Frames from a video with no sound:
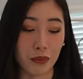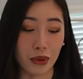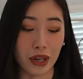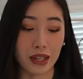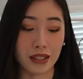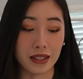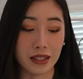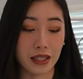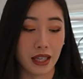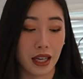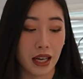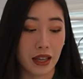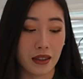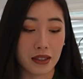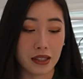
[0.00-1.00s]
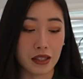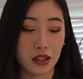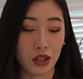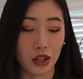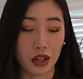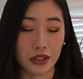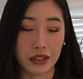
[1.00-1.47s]
but this is
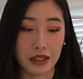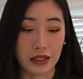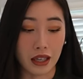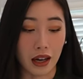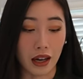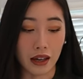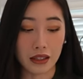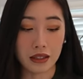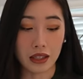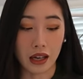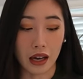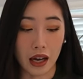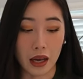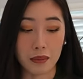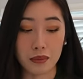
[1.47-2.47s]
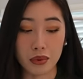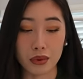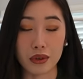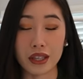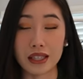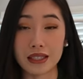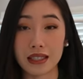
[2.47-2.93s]
called the tie-dye
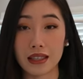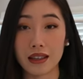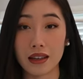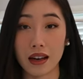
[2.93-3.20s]
print